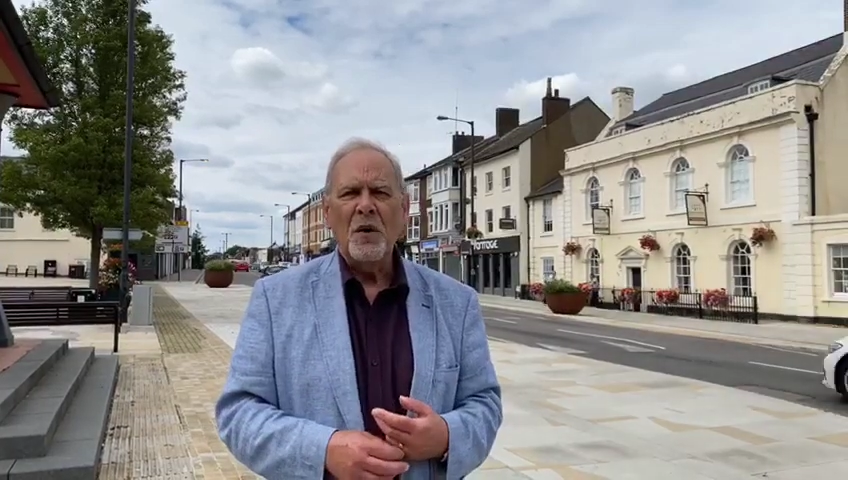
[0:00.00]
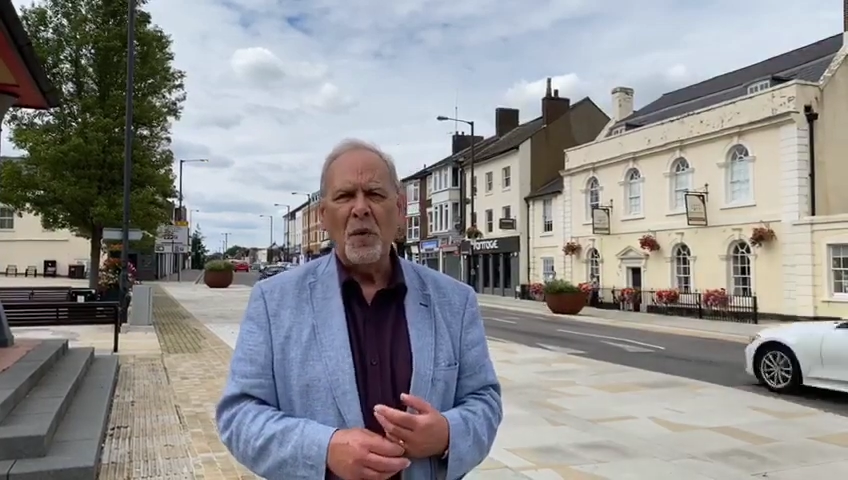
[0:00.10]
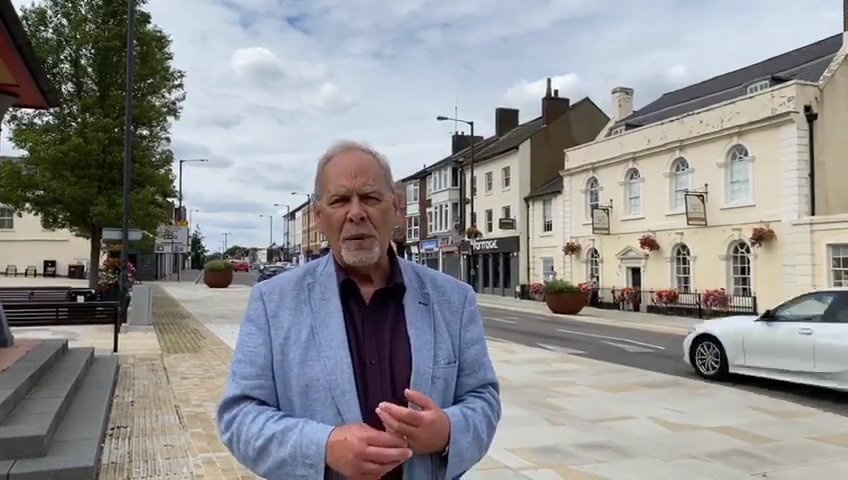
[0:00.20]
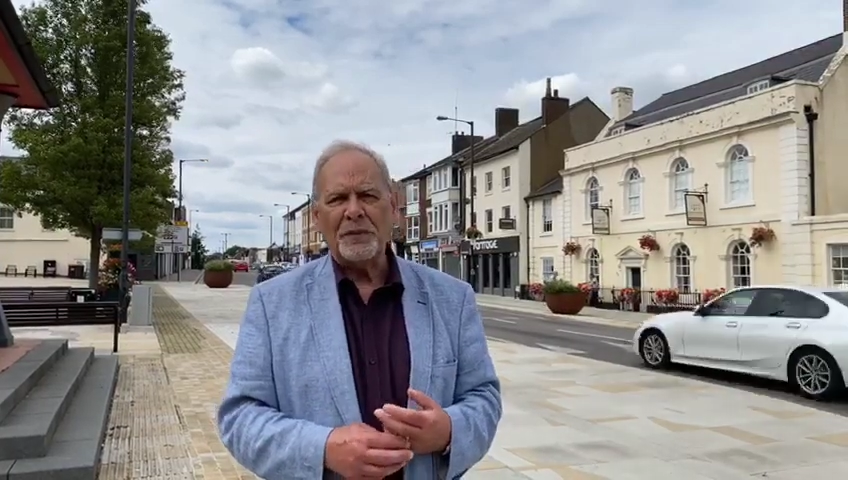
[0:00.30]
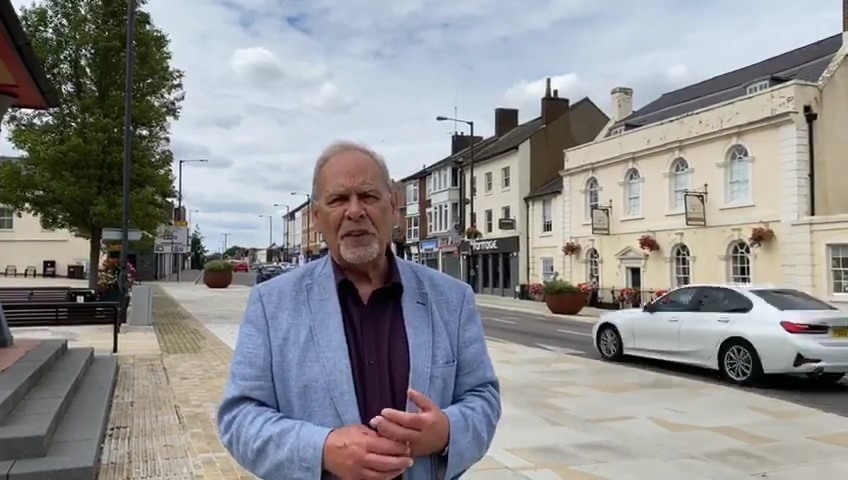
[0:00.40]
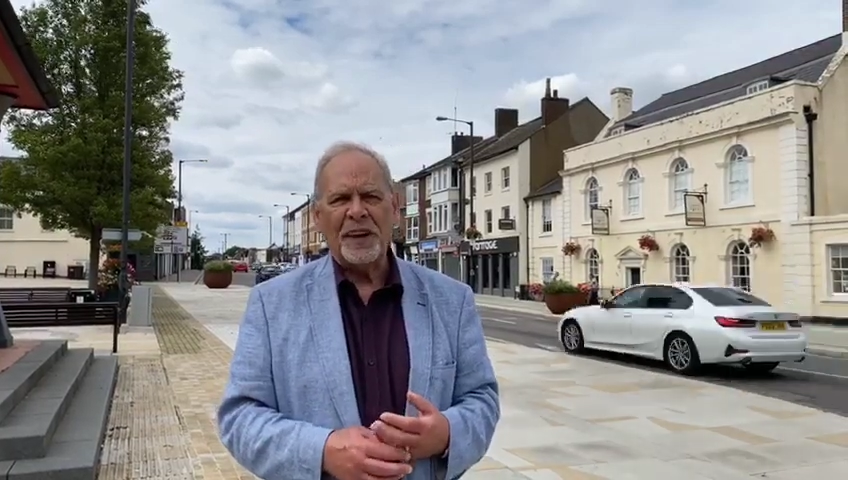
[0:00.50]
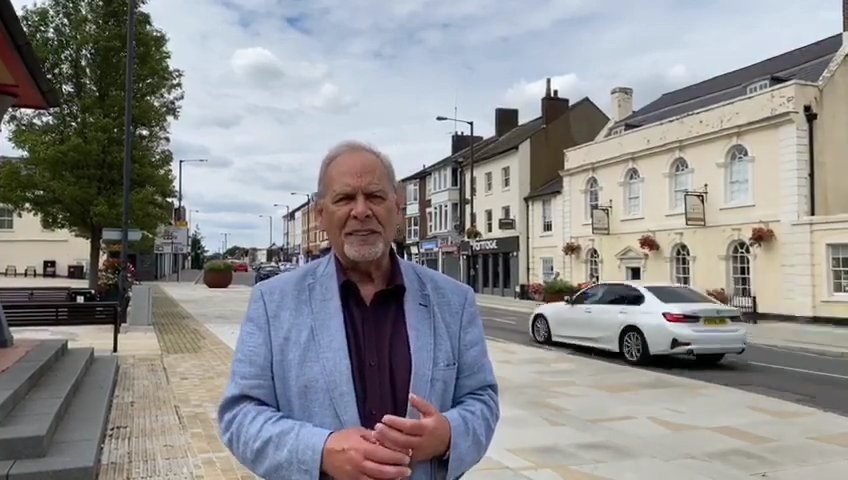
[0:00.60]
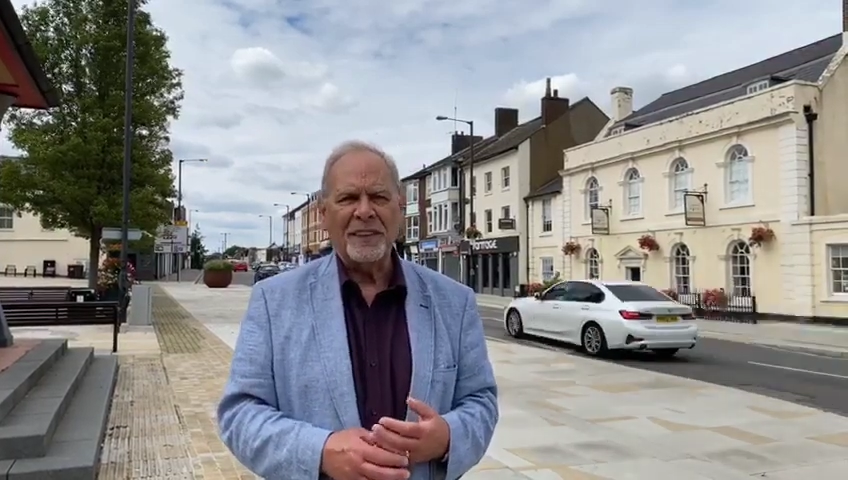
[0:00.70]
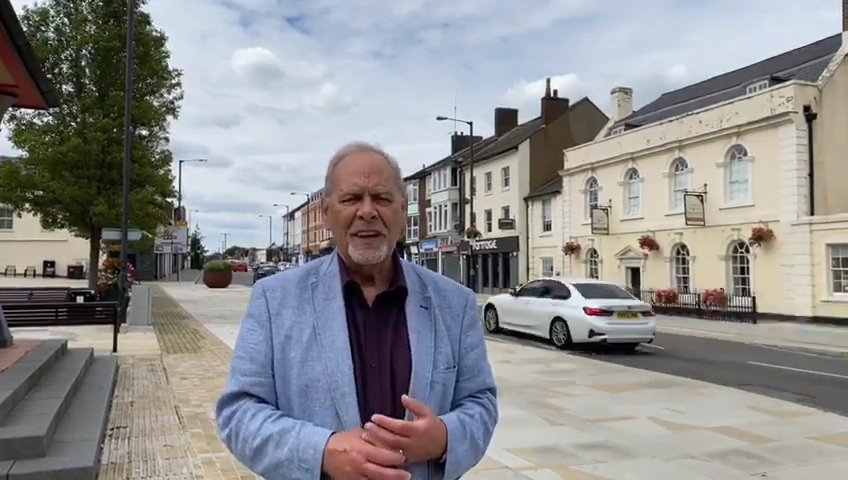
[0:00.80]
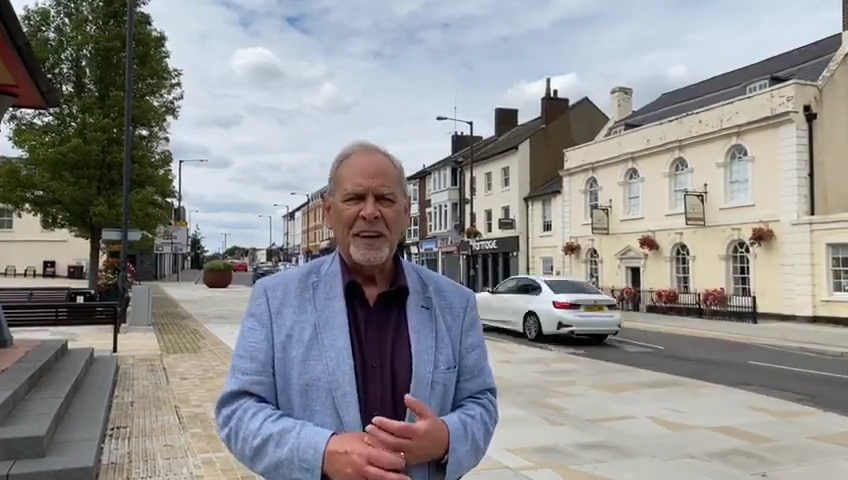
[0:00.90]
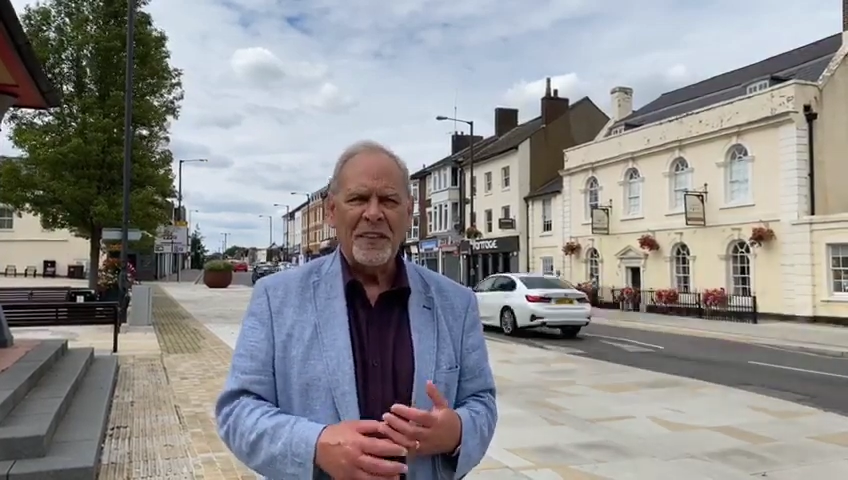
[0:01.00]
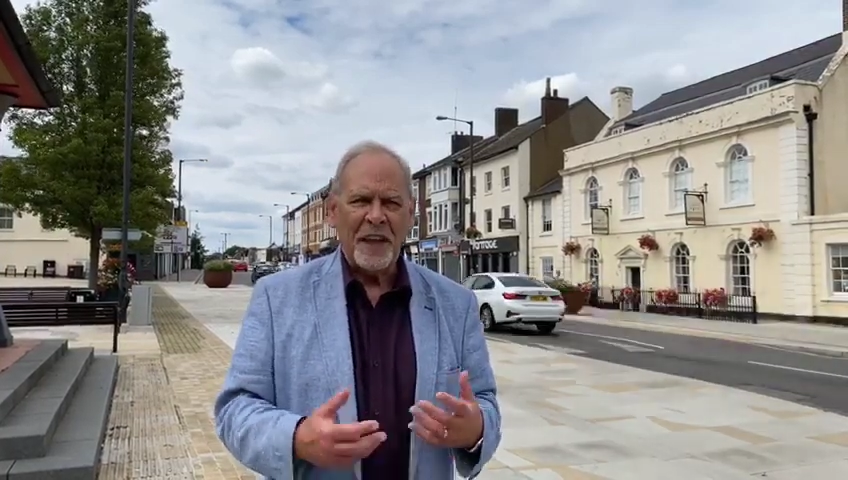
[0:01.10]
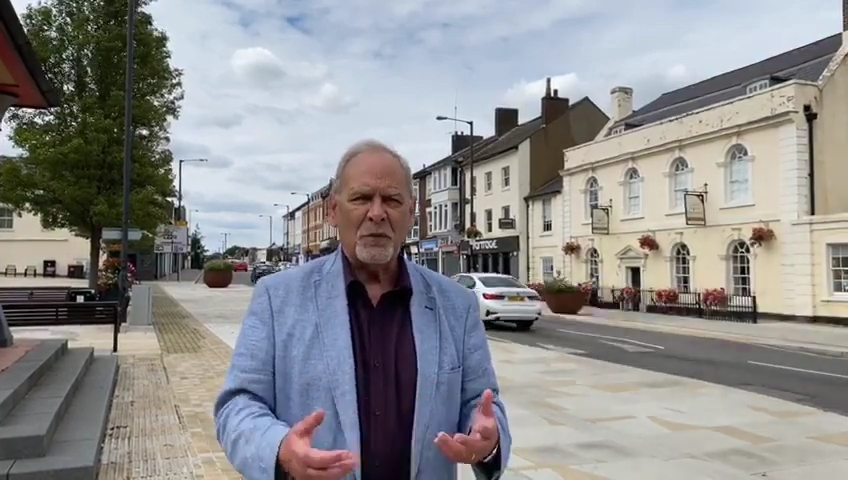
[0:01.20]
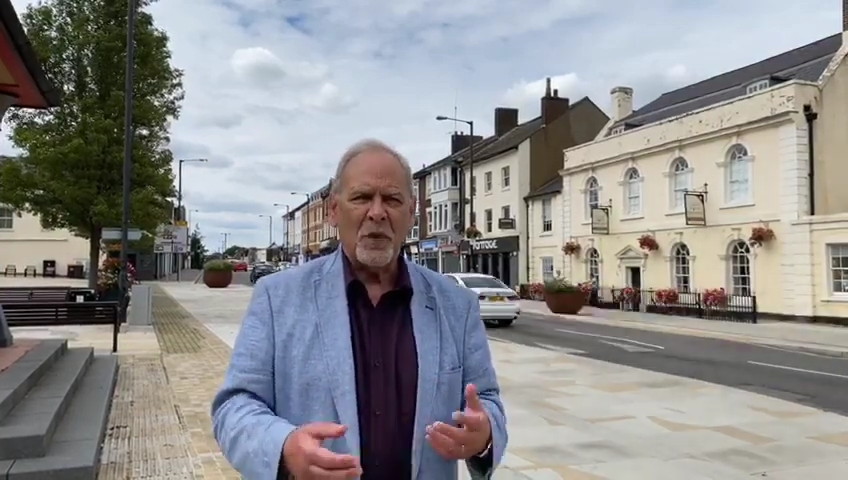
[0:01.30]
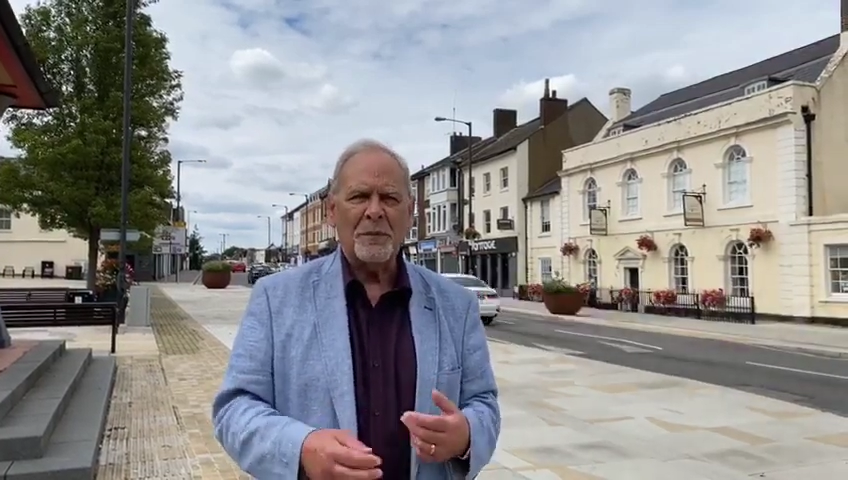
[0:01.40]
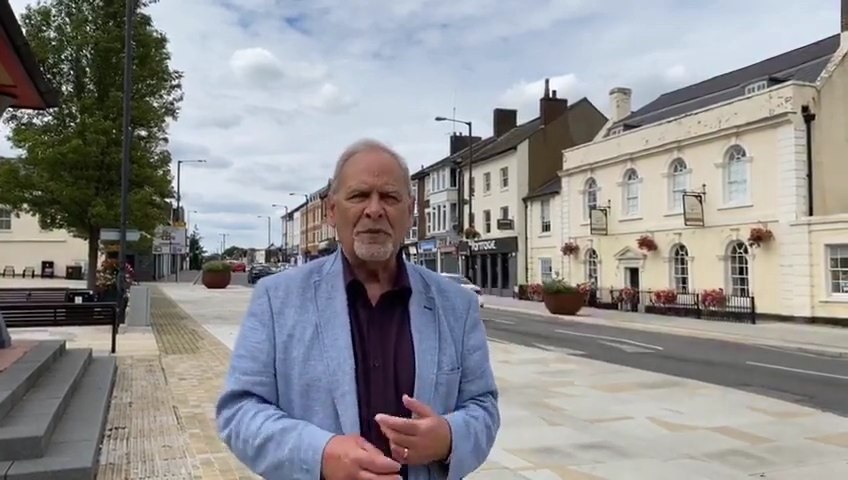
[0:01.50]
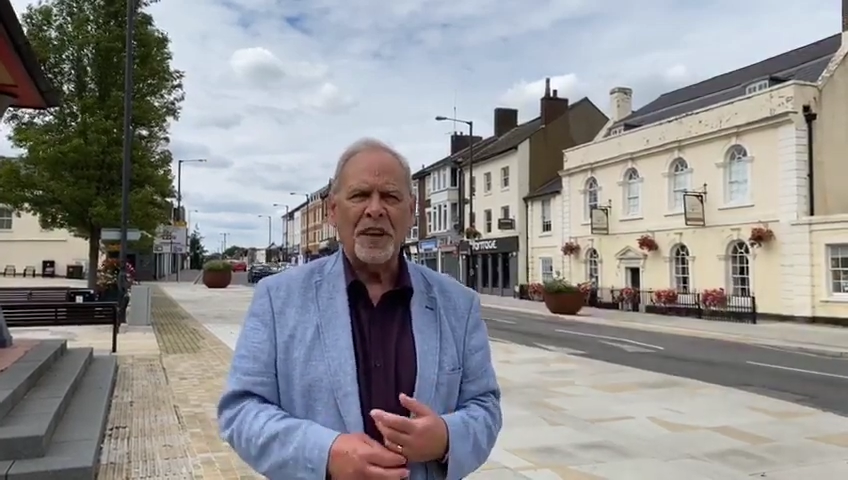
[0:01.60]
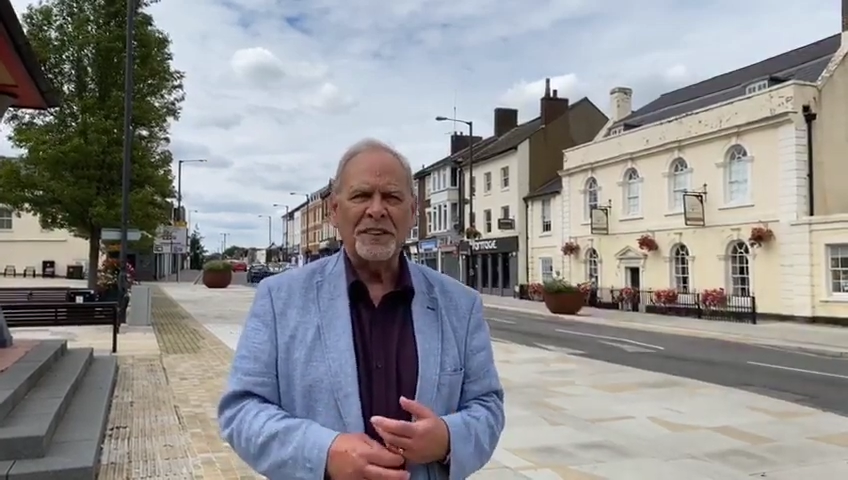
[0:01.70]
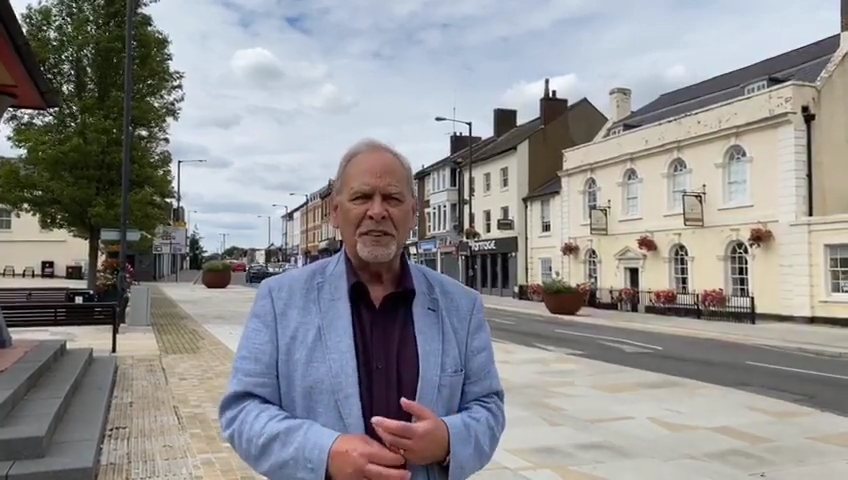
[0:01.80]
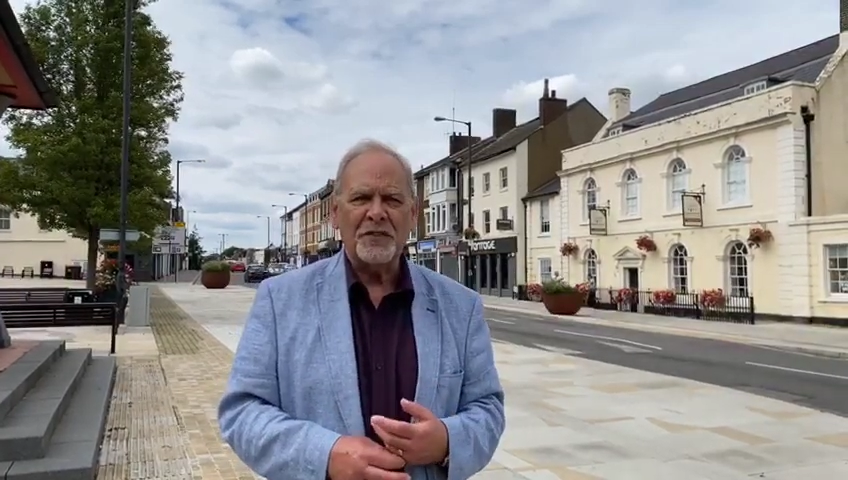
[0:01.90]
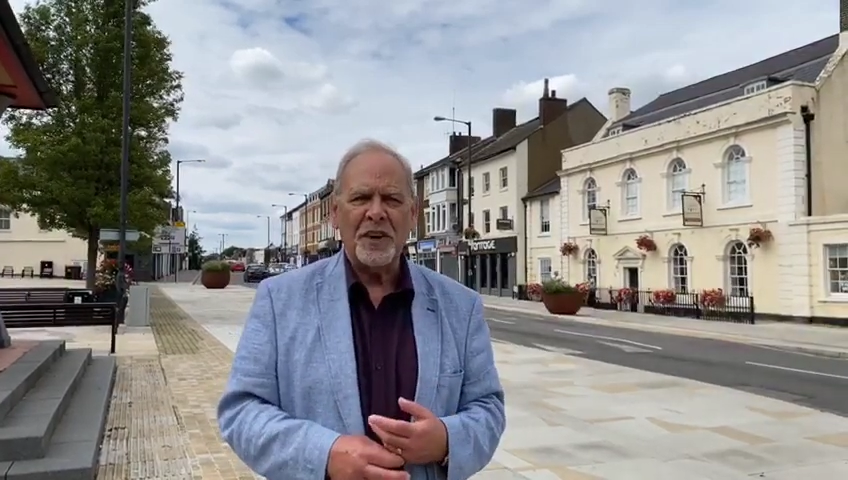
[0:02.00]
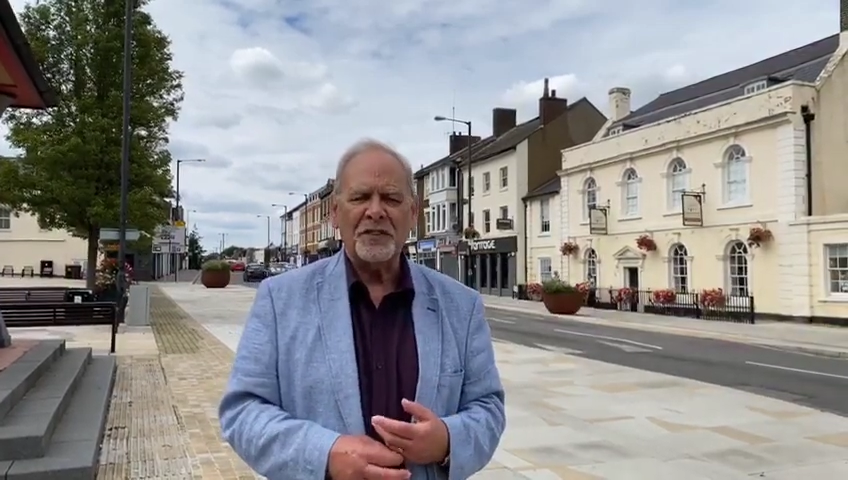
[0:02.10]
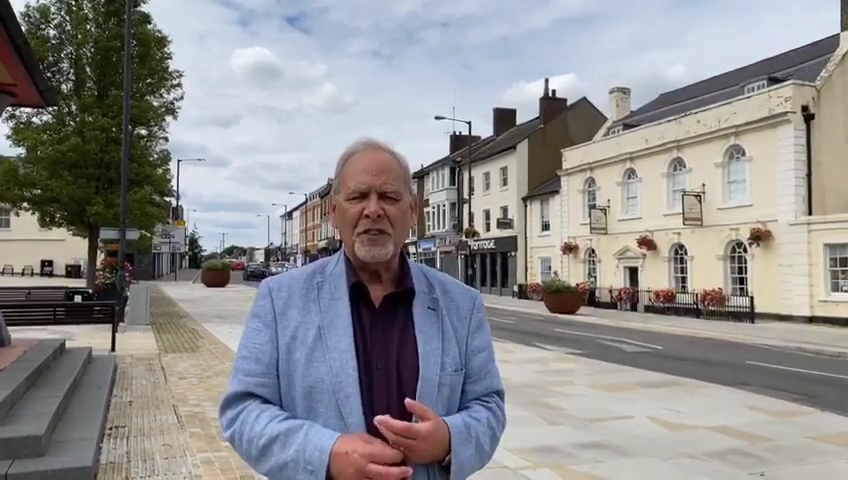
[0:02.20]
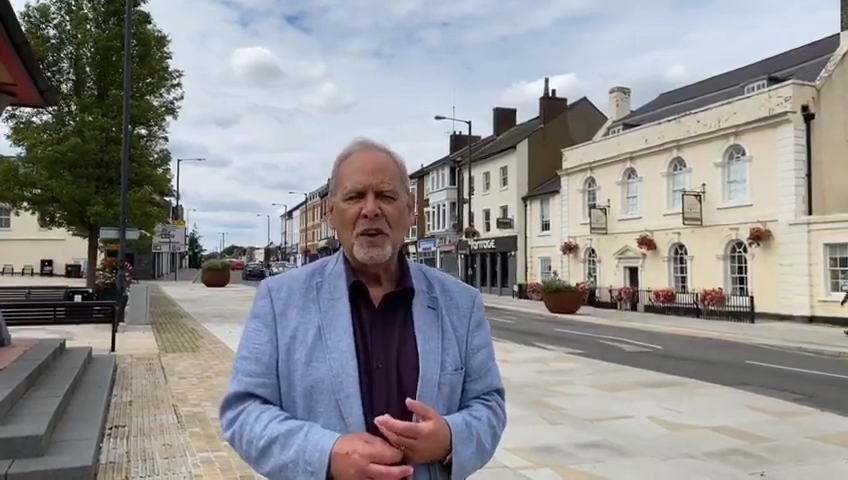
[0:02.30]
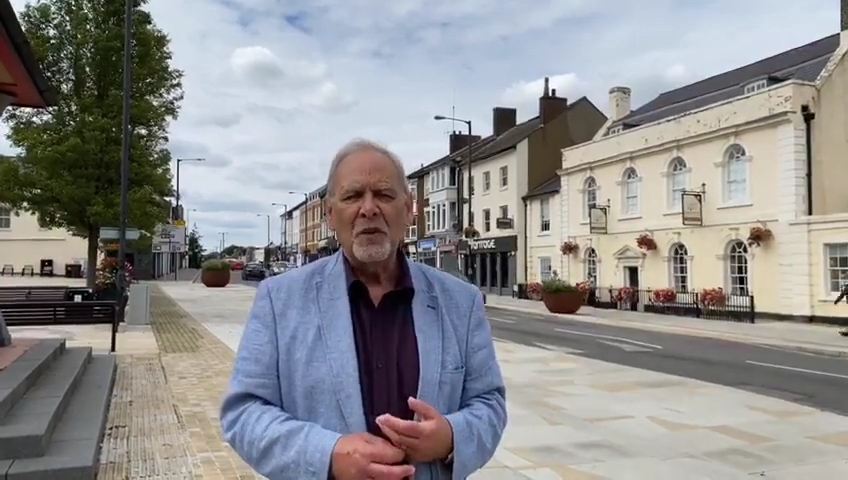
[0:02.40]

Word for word: website and that website address